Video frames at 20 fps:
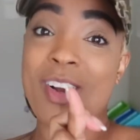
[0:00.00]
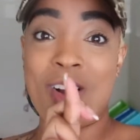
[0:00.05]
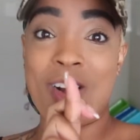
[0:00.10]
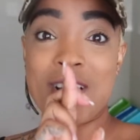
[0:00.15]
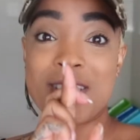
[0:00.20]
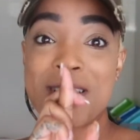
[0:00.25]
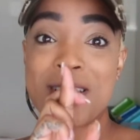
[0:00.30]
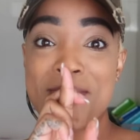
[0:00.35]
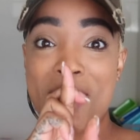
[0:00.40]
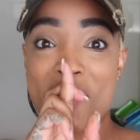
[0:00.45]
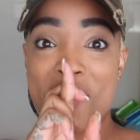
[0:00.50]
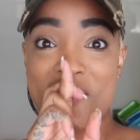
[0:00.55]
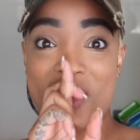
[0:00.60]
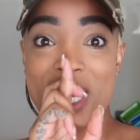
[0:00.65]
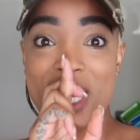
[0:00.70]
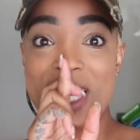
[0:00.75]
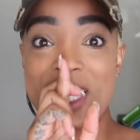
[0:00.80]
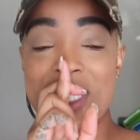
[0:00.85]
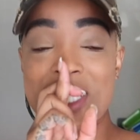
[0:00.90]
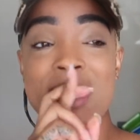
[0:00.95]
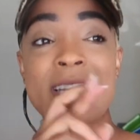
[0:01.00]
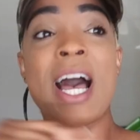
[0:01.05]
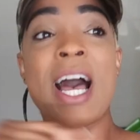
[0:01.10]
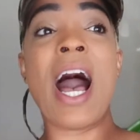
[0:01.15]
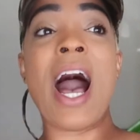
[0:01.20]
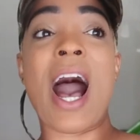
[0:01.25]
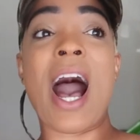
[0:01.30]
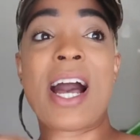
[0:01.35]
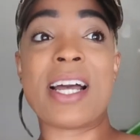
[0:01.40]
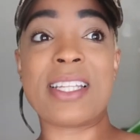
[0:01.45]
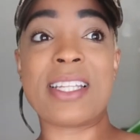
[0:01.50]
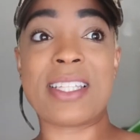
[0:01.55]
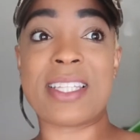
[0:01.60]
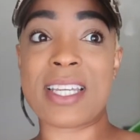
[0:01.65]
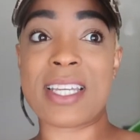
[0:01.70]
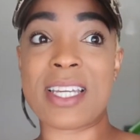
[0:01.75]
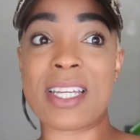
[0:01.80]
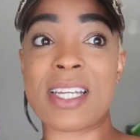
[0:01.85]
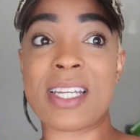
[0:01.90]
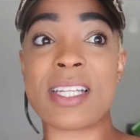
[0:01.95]
crossing my fingers i
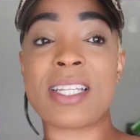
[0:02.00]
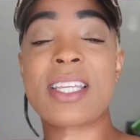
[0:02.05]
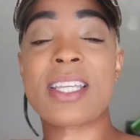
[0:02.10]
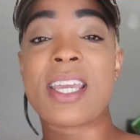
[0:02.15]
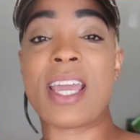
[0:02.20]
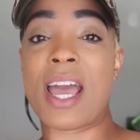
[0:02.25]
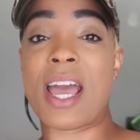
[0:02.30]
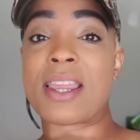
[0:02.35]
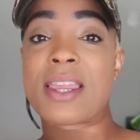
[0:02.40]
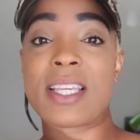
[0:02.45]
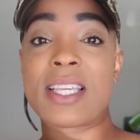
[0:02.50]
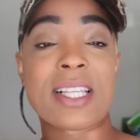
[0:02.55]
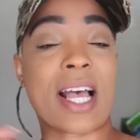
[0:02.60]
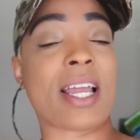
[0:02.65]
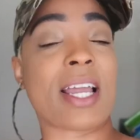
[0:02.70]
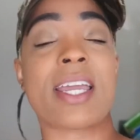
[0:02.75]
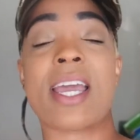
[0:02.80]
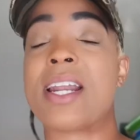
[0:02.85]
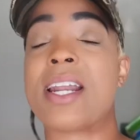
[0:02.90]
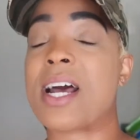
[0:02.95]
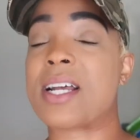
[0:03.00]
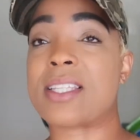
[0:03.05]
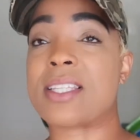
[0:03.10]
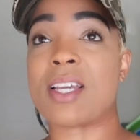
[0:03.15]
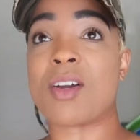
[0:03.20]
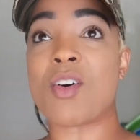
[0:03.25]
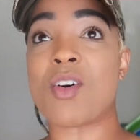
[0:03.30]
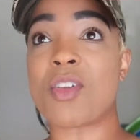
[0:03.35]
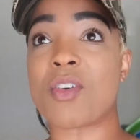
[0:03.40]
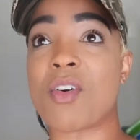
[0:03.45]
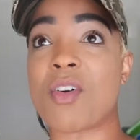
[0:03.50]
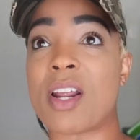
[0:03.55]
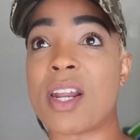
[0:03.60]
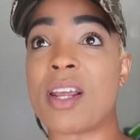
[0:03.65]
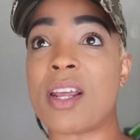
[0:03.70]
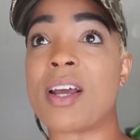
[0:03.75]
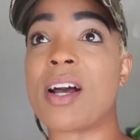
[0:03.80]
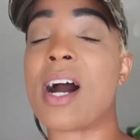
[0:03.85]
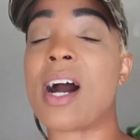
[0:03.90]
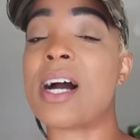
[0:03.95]
did get this i cannot take all the
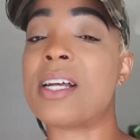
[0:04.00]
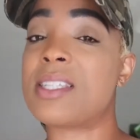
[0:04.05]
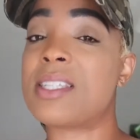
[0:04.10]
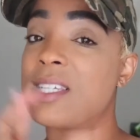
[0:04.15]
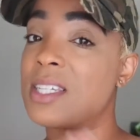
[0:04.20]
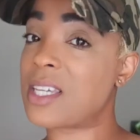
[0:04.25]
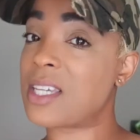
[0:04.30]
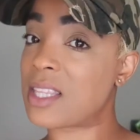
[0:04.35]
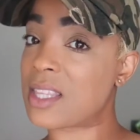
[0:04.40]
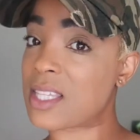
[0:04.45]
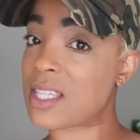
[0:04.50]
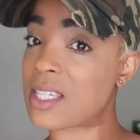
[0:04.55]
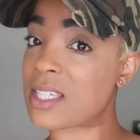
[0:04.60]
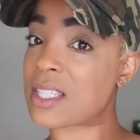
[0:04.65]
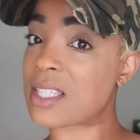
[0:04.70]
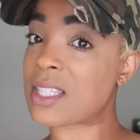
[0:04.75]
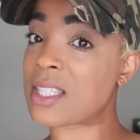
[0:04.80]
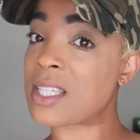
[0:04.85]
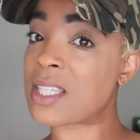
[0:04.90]
credit i did get this